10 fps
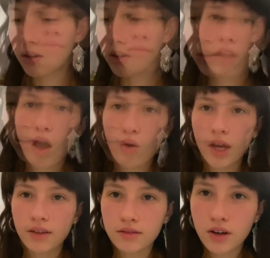
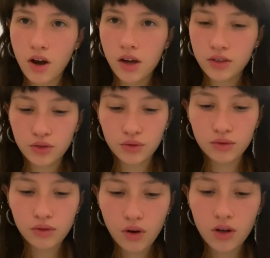Okay, on
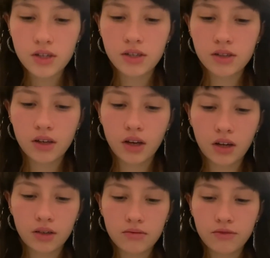to chords.
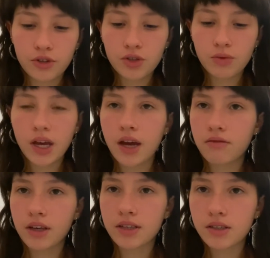First we have
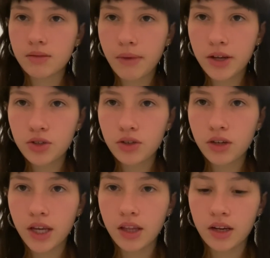a C major
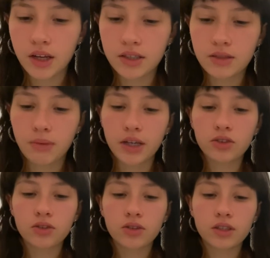and then a D minor
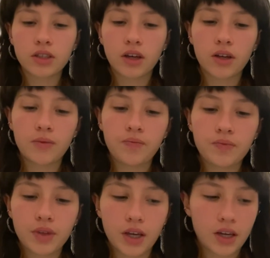chord.
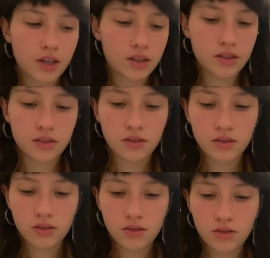And
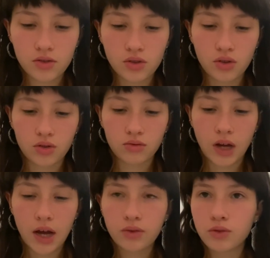so
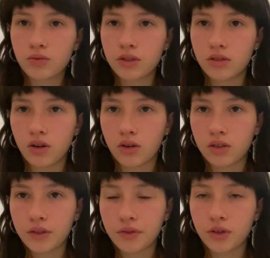how you would know
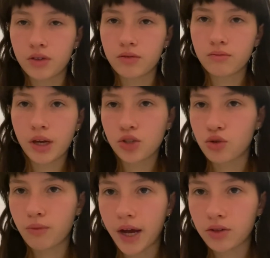if they're major or
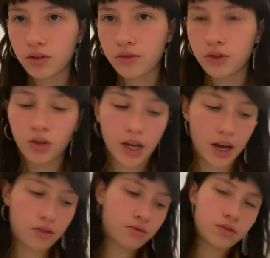minor if you didn't
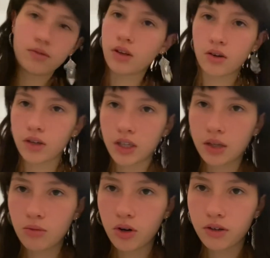have, a
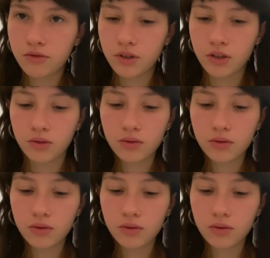keyboard in front of you.